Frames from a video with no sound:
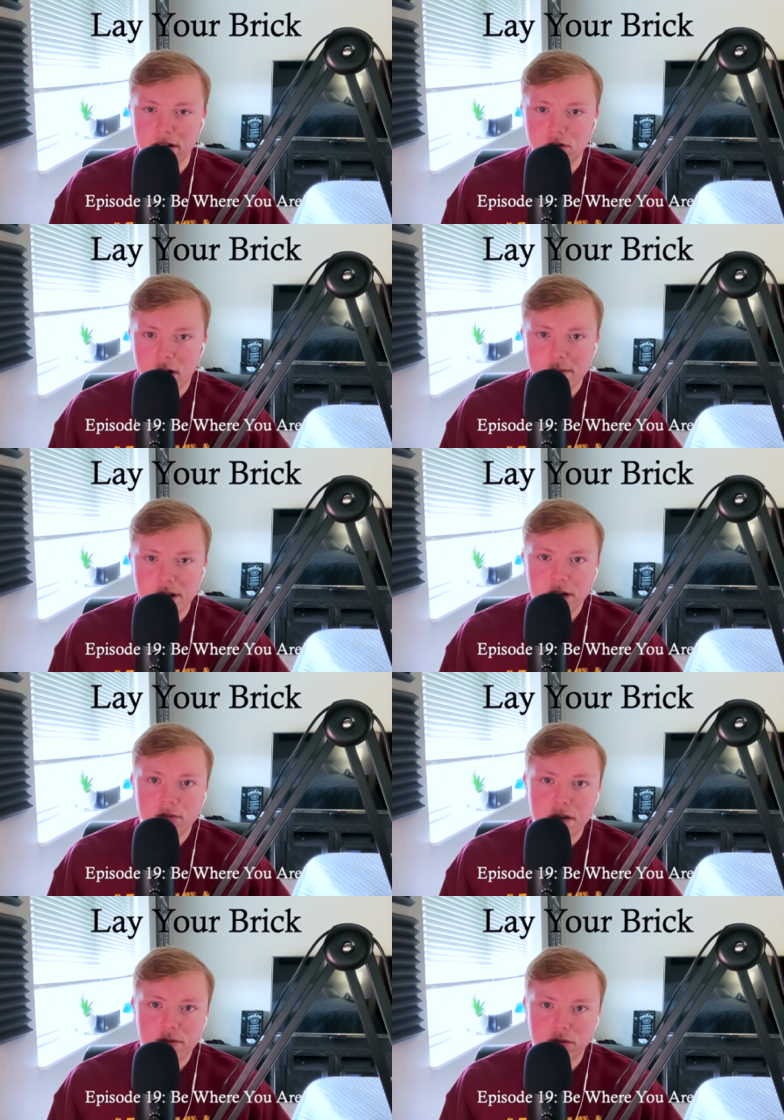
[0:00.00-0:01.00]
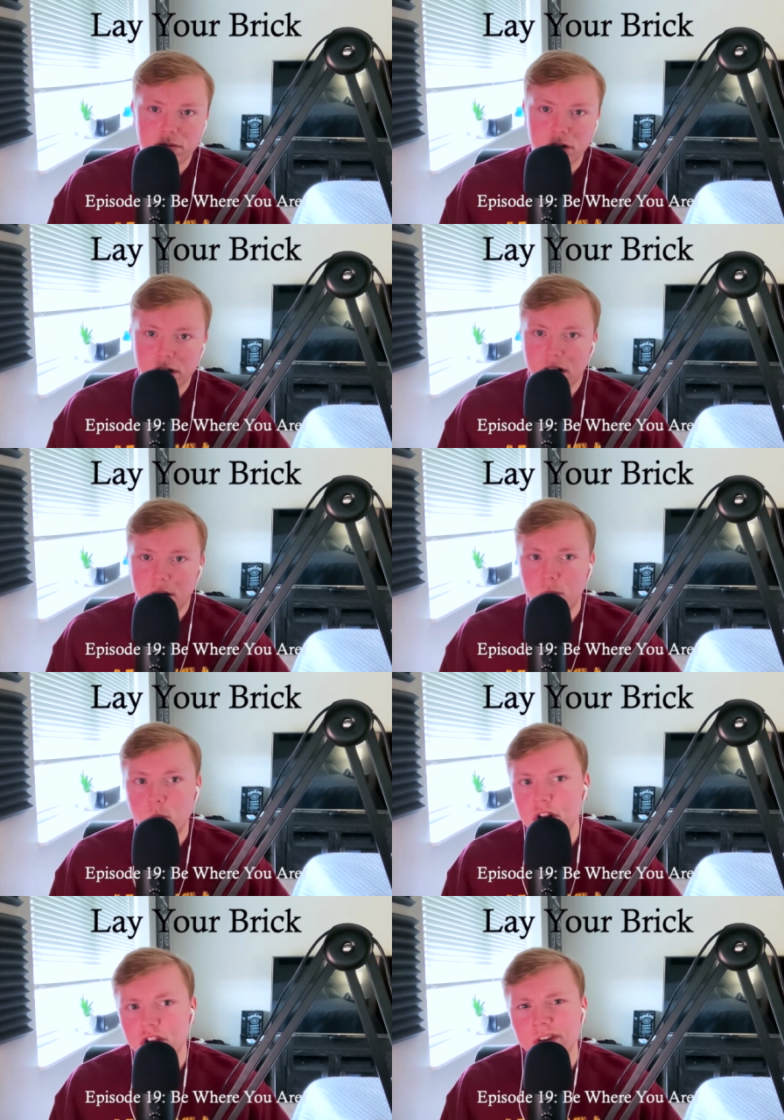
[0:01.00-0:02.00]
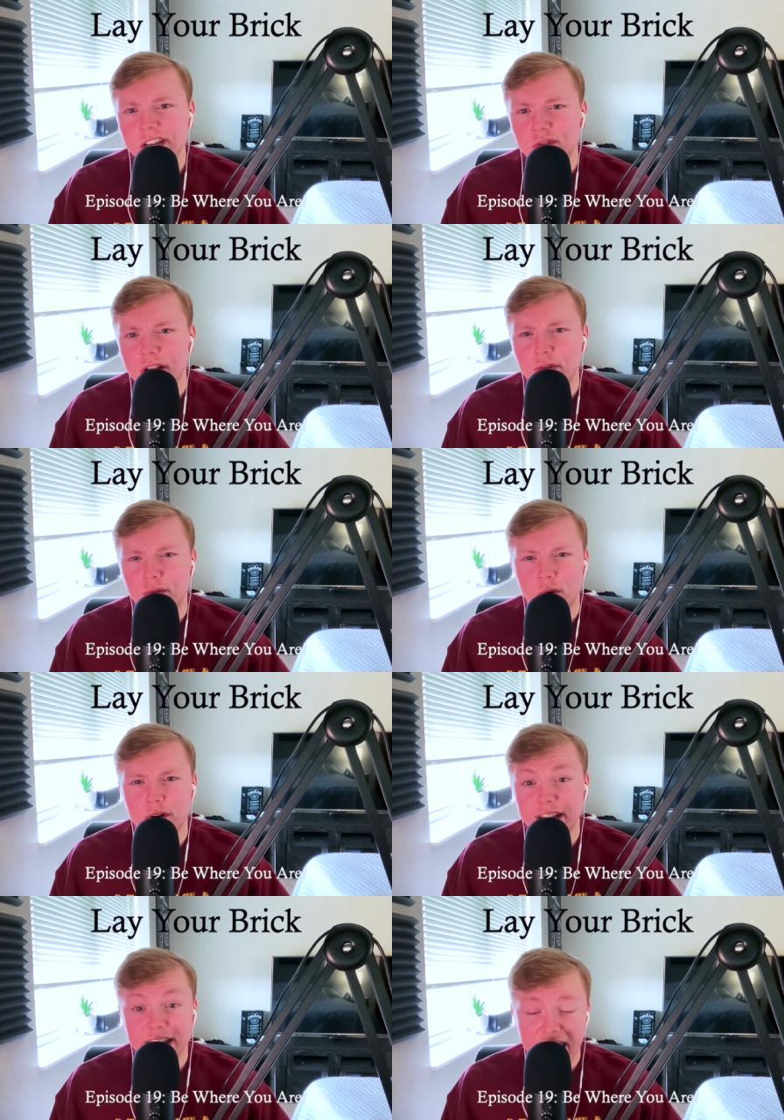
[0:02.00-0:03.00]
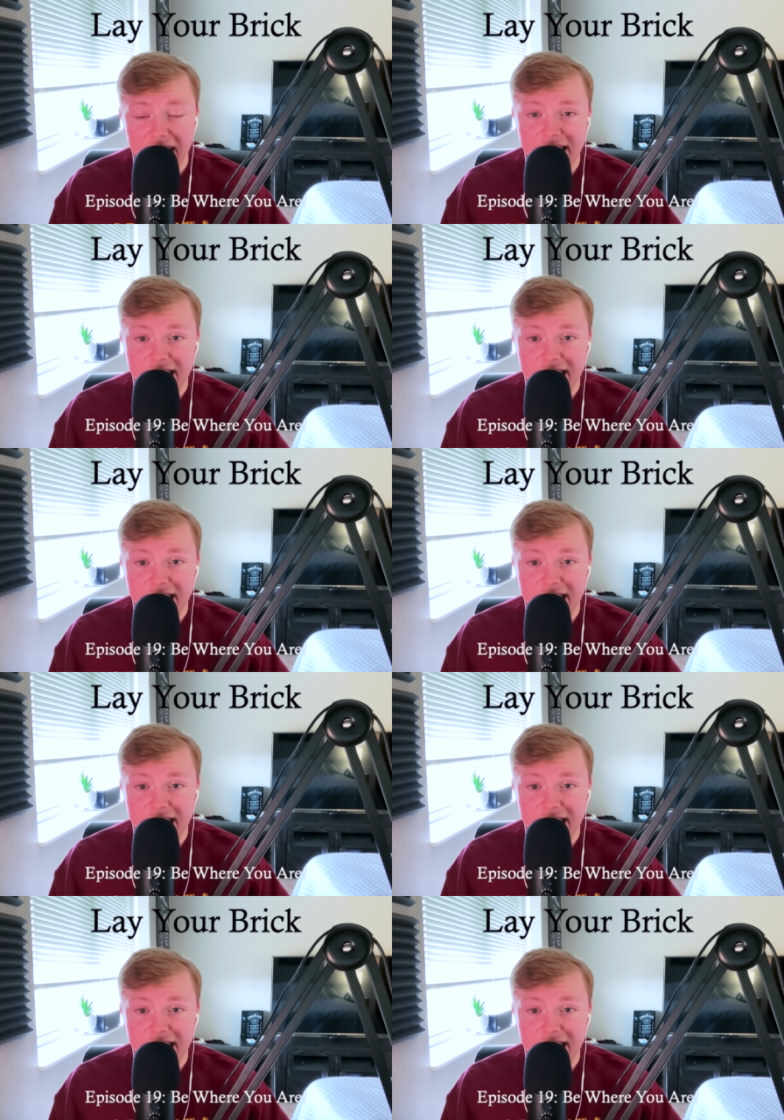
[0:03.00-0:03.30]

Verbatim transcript: Try being grateful. Look it up. What are you guys grateful for today?